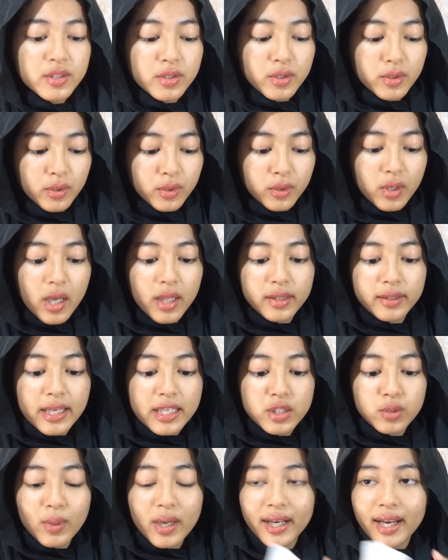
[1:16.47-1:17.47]
So
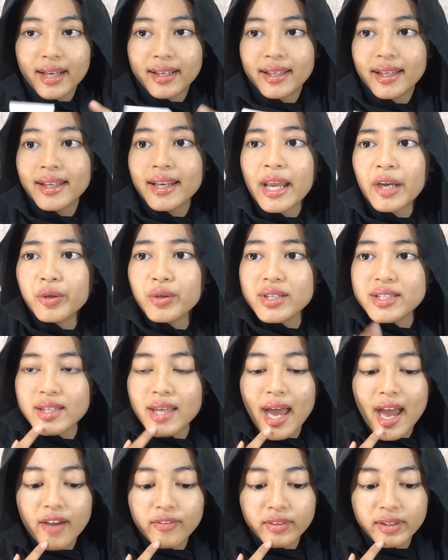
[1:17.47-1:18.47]
that's what I did. And I
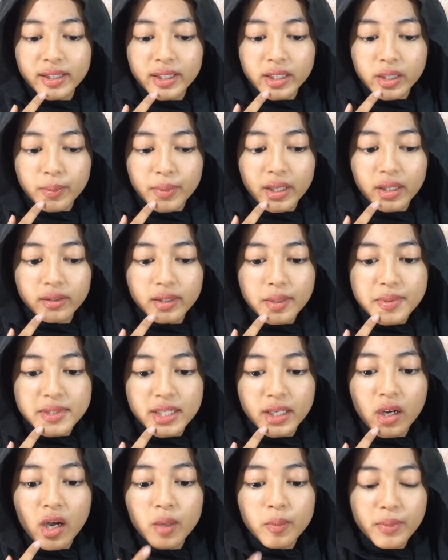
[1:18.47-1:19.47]
also have a little bit of
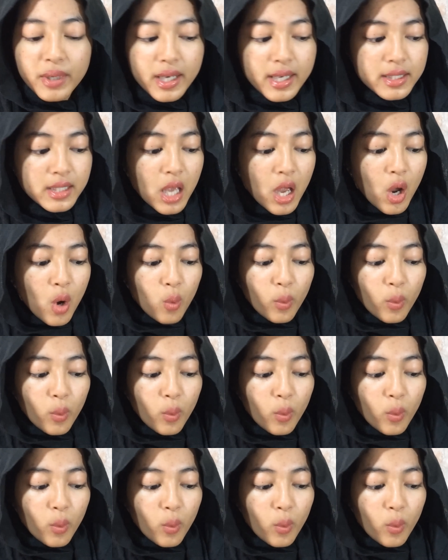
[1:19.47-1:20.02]
lipstick on because